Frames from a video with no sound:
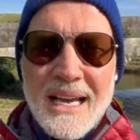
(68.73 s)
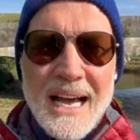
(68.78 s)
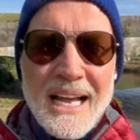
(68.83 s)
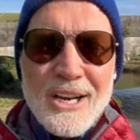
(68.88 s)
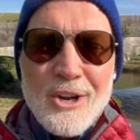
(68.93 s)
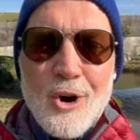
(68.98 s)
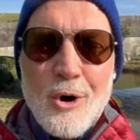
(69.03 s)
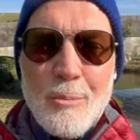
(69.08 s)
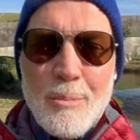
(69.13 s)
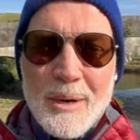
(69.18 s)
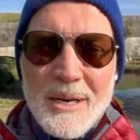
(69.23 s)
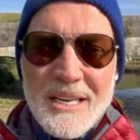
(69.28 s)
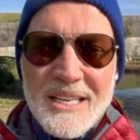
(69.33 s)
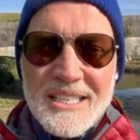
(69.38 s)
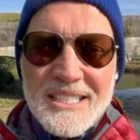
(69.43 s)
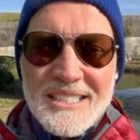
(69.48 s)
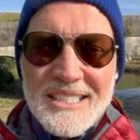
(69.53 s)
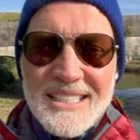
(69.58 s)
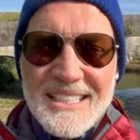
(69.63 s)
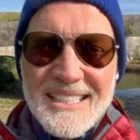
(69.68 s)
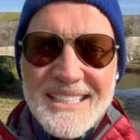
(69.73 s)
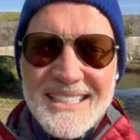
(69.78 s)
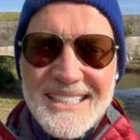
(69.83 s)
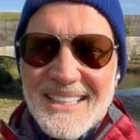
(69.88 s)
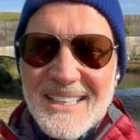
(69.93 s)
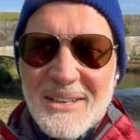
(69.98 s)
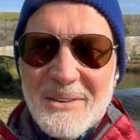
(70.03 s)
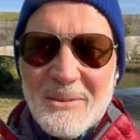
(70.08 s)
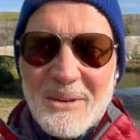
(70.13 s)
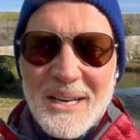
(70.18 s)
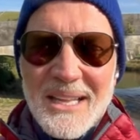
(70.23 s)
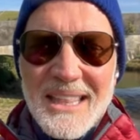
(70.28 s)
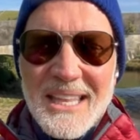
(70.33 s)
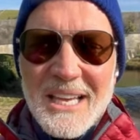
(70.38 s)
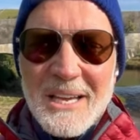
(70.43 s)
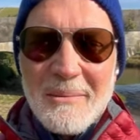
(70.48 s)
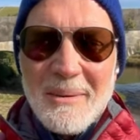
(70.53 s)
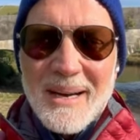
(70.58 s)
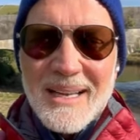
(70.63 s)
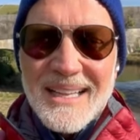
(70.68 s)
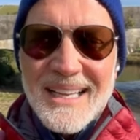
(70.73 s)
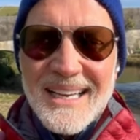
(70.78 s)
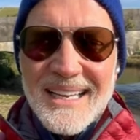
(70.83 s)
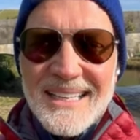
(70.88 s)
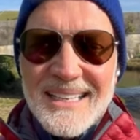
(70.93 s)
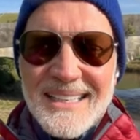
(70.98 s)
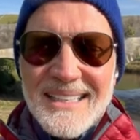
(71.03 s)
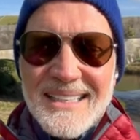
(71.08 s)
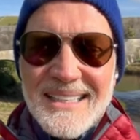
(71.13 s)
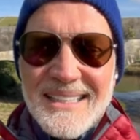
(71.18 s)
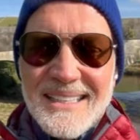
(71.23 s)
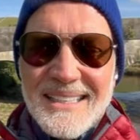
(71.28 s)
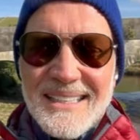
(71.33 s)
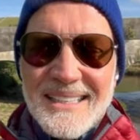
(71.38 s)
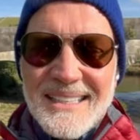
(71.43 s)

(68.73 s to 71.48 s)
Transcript: and openness. What do you think about that?